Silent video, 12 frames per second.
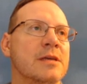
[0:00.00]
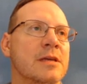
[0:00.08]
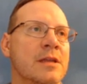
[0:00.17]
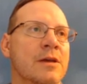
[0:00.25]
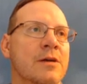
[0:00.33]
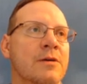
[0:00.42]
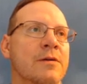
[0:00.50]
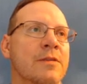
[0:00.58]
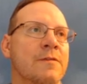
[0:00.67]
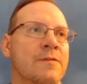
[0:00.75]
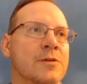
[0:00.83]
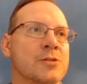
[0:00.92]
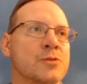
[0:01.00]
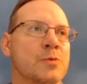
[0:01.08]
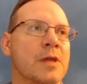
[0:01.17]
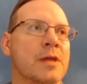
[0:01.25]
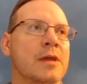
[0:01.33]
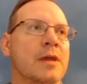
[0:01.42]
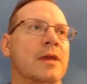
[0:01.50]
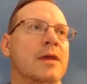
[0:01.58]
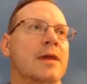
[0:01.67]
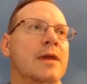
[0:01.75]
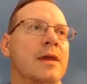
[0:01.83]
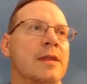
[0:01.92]
the first week.
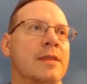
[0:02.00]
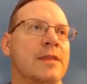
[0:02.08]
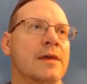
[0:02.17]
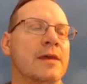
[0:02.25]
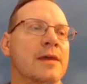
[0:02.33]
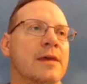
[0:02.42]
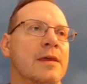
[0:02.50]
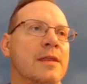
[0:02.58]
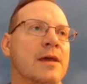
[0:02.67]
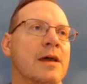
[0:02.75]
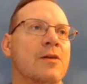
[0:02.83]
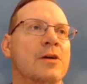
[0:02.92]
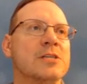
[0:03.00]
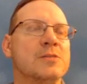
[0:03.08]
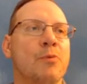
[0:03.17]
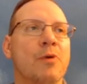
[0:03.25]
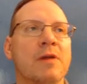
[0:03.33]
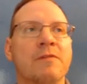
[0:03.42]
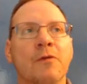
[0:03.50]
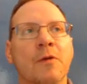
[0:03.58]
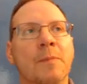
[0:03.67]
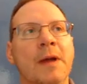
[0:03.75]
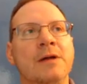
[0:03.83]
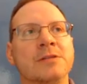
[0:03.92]
And then I lost
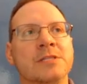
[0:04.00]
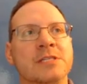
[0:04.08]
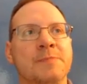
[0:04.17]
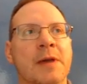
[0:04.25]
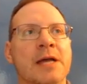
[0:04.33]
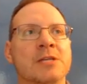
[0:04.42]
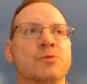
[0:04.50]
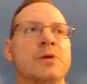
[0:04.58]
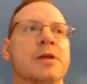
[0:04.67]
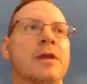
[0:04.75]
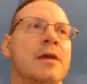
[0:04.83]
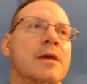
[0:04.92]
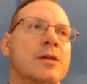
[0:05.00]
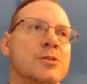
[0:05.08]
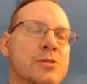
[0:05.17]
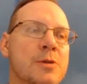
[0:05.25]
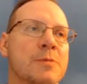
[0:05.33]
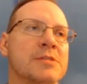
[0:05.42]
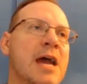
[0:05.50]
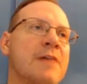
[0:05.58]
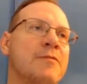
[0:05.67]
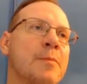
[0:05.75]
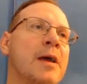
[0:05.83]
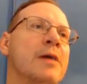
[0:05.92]
0.4 pounds this past week, so it was almost
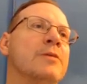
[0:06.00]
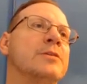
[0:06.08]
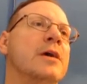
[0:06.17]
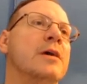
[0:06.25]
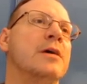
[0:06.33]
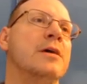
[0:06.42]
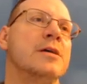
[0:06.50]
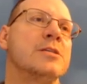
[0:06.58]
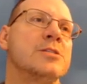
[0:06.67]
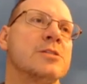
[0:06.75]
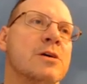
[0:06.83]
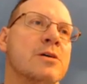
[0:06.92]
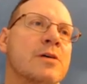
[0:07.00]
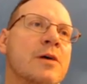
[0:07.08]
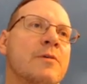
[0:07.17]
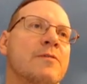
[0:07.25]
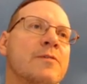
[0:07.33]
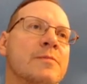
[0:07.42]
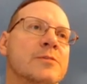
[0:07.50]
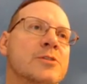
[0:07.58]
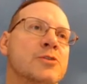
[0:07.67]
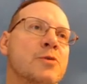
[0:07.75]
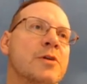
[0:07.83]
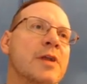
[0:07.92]
half a pound. So I went from
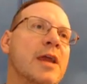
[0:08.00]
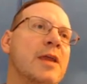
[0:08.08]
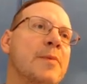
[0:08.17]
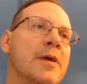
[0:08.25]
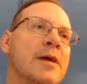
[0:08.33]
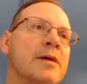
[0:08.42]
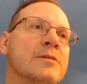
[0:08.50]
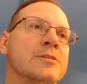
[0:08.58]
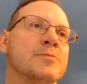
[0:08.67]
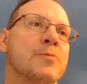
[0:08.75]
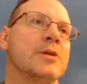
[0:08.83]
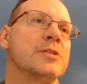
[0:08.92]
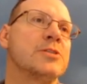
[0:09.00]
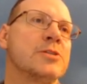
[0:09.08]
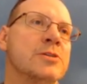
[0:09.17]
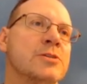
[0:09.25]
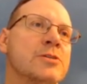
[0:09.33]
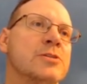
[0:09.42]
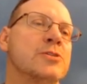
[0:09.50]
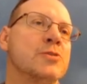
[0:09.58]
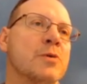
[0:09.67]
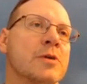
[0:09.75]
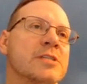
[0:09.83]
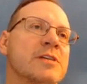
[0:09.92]
208 pounds, 0.2, to
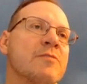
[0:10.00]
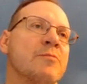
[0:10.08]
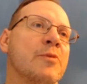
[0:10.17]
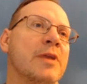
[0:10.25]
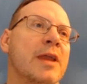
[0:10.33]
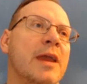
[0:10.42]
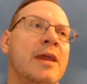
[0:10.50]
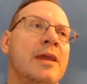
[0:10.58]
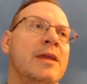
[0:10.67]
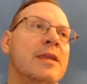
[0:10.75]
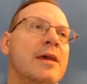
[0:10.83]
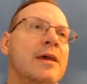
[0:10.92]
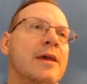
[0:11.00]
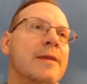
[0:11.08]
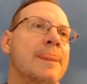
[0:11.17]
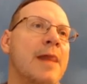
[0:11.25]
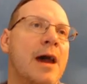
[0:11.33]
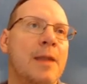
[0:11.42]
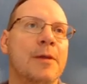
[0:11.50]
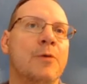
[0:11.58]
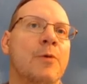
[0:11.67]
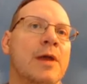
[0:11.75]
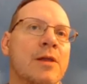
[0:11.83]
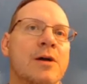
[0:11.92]
207.8. Not a big
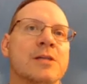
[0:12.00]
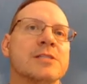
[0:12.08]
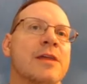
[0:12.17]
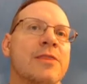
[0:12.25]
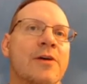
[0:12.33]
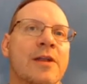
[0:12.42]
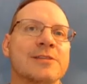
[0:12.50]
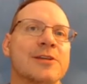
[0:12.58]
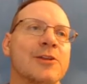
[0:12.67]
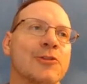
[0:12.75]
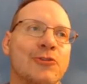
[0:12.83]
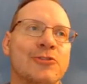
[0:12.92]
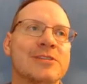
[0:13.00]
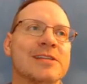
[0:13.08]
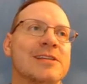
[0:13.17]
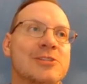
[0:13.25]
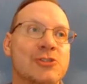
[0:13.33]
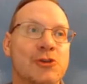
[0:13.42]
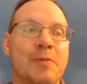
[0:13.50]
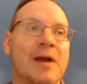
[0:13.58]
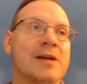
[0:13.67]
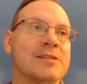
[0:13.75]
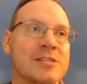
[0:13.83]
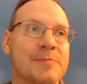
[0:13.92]
weight loss. I thought I was going to lose at least 2
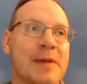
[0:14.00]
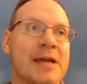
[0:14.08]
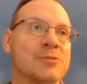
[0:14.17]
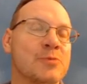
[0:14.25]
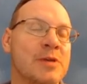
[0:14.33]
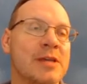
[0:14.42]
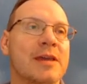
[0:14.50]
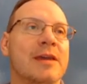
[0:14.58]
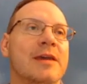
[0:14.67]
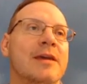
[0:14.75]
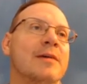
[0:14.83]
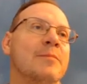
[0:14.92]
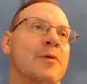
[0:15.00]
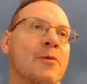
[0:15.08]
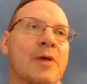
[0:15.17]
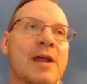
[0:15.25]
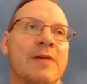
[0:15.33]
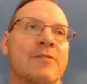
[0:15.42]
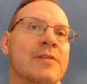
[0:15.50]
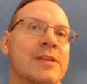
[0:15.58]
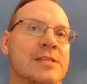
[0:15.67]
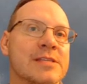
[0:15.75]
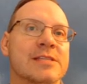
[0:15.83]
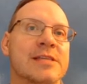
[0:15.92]
pounds this past week, but whatever,
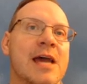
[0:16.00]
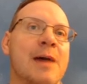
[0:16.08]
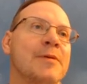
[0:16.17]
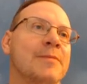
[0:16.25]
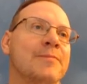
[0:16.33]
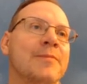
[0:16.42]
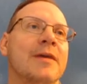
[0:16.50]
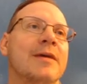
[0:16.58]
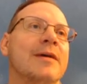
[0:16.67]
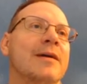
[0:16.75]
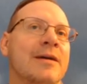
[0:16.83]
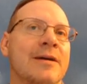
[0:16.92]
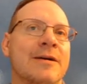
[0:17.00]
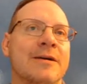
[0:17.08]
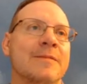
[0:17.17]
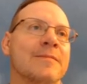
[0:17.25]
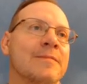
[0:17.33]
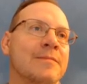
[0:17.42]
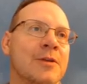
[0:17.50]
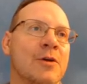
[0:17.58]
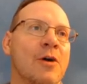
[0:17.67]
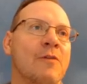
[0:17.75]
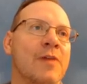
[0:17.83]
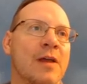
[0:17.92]
these things happen.
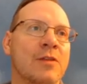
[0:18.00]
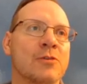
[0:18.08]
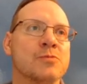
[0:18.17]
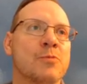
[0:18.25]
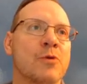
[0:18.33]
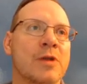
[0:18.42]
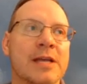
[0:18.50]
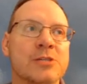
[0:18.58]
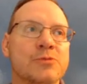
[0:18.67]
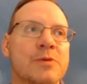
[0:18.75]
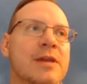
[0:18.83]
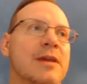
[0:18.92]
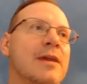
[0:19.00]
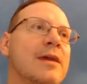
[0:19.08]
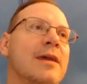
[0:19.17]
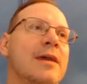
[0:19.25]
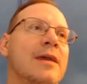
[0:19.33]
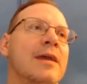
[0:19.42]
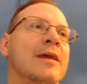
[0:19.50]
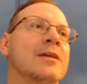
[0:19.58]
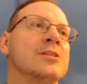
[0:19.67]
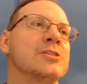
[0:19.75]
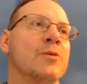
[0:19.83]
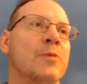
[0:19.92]
Hopefully I'll lose more next week.
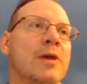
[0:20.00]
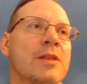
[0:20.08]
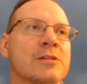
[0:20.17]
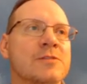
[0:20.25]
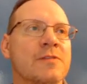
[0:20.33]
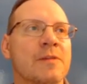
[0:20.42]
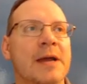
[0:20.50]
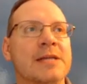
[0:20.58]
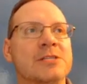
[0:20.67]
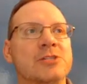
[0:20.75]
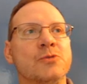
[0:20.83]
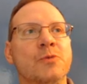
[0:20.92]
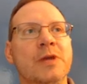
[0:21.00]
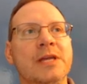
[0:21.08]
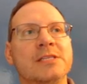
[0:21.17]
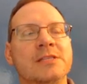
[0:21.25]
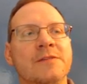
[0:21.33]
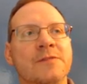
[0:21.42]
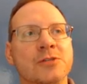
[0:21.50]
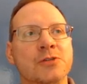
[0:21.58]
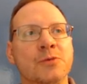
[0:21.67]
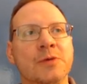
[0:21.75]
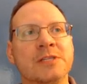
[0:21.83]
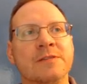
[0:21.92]
And so the weight loss for the past 2 weeks, the first
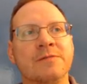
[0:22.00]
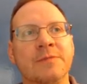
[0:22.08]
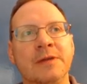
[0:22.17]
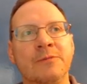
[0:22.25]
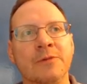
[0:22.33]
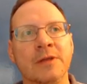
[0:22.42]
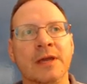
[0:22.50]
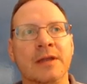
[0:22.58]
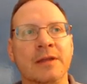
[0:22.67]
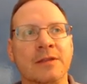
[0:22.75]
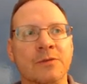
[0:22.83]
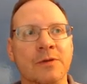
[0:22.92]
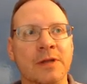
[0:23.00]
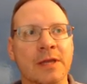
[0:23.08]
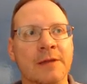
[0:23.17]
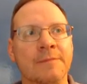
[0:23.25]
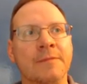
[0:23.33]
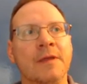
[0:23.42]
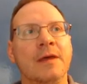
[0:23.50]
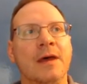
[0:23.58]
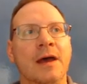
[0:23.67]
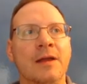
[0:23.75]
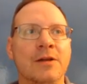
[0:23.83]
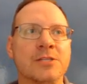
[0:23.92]
2 weeks of me really getting into it again,
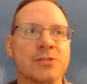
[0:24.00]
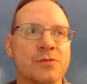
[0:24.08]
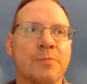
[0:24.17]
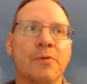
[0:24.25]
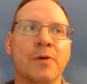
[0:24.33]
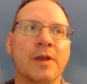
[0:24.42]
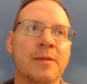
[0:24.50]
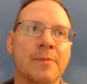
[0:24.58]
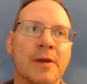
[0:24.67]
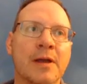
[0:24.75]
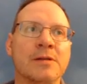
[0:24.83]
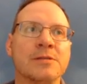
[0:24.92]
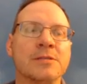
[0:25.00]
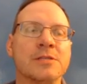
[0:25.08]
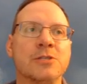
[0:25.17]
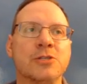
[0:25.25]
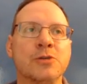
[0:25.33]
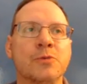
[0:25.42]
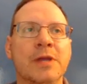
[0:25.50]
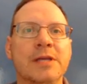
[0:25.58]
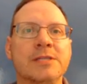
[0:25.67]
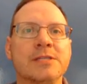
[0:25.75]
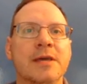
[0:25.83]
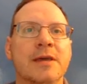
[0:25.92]
I lost 3.8 pounds in the 2
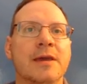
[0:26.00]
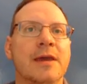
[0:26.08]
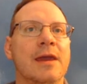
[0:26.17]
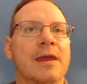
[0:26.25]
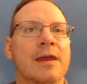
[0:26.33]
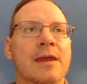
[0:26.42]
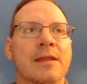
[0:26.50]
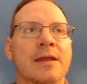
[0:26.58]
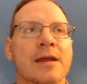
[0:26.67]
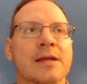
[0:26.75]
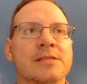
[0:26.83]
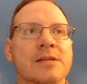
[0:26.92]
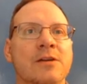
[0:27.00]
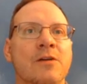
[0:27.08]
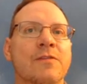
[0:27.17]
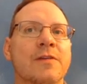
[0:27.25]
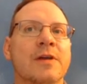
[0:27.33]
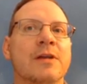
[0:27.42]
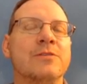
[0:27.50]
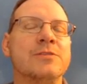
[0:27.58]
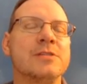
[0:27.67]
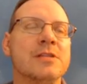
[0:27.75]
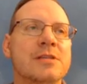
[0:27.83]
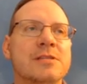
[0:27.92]
weeks. And like I said, hopefully I'll
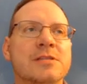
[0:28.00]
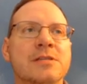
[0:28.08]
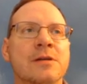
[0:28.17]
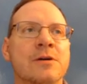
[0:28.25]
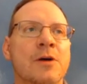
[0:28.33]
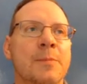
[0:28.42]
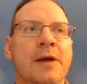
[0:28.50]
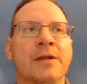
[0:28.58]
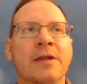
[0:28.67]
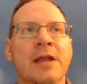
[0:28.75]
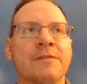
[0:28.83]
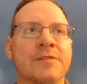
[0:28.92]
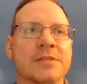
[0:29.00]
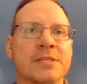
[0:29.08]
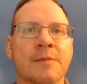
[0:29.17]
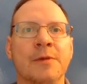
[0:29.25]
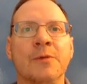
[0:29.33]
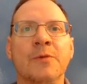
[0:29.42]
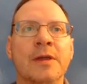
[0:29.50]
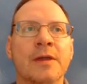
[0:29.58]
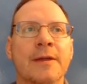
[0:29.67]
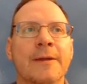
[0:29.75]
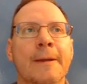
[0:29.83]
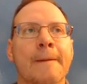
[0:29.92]
lose at least, 1.5 pounds this coming week.